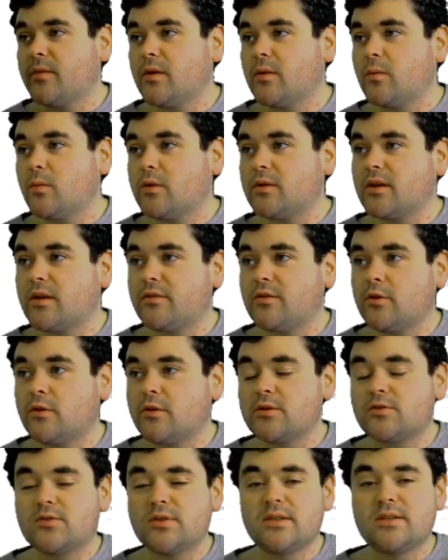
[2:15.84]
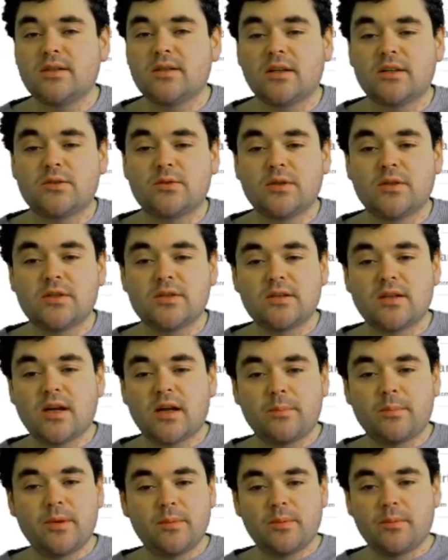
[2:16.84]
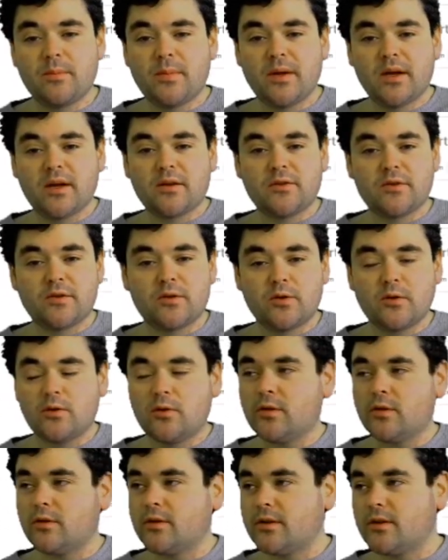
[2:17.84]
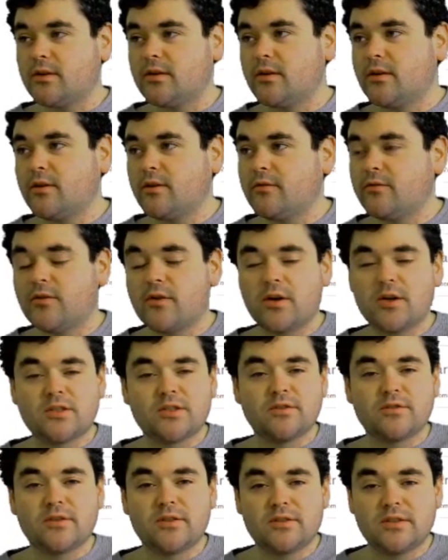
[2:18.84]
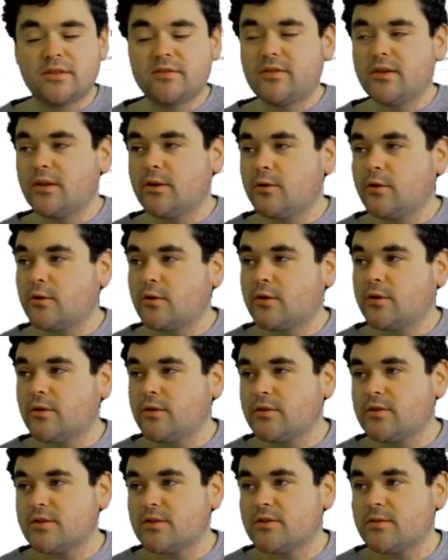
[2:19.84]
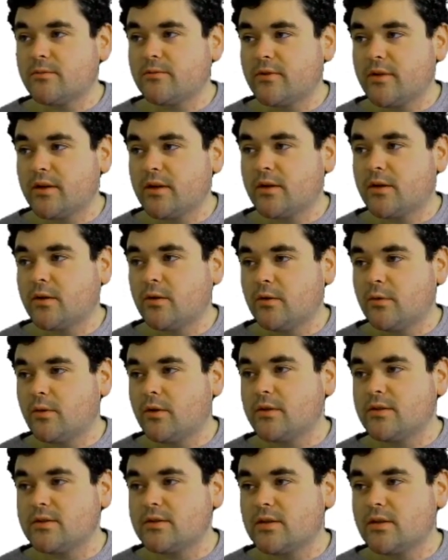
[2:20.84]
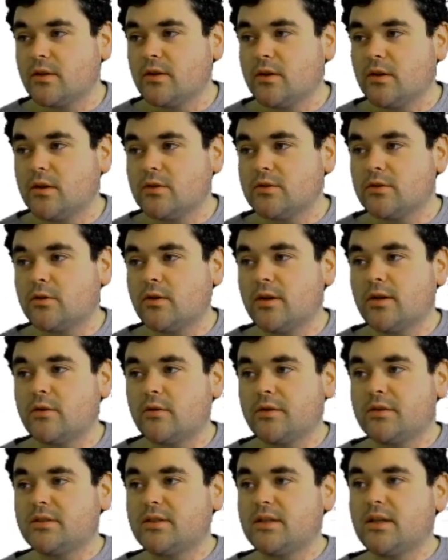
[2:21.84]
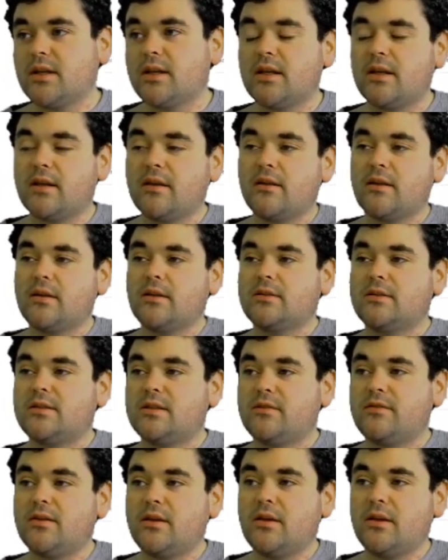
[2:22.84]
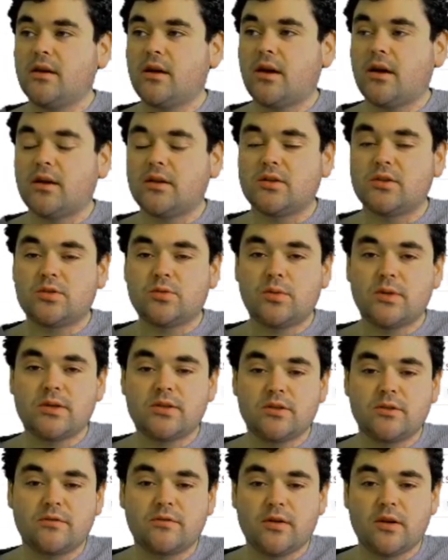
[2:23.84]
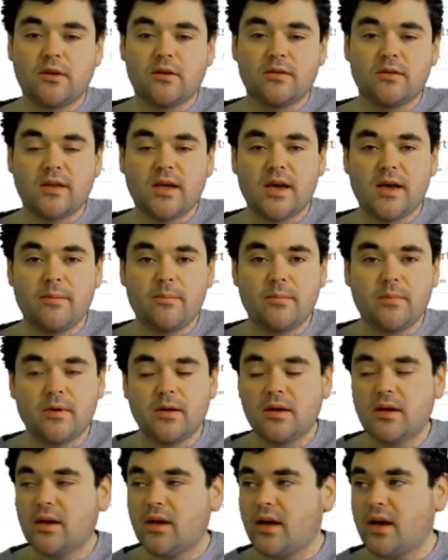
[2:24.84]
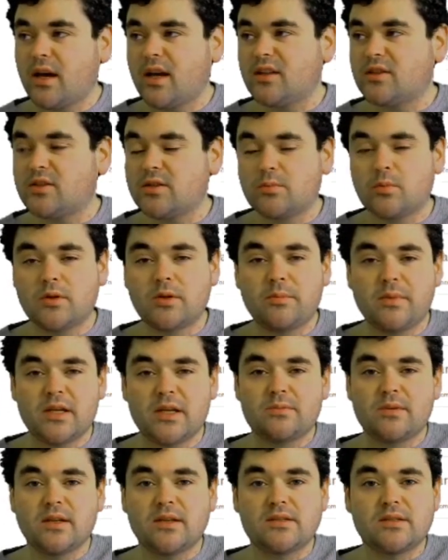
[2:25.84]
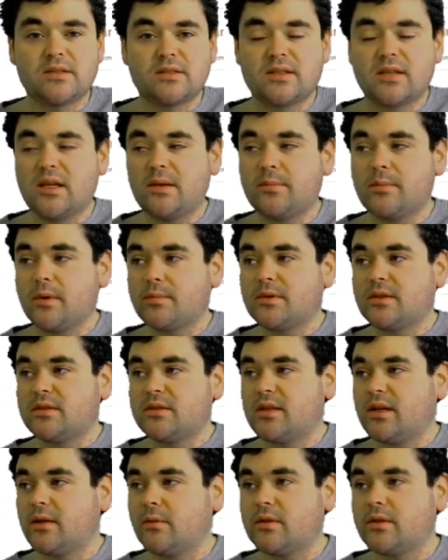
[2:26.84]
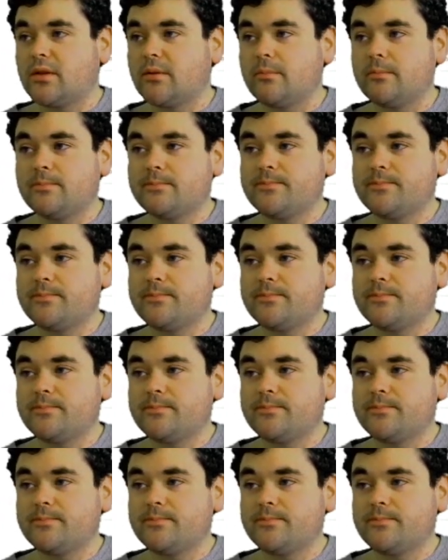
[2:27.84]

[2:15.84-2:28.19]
one thing I've noticed recently on Twitter. There's a lot of people making their own version of the Divi logos. There's some very cool ones. So head over to Divi on Twitter, follow them, and it's just one of the best places to keep up to date with them.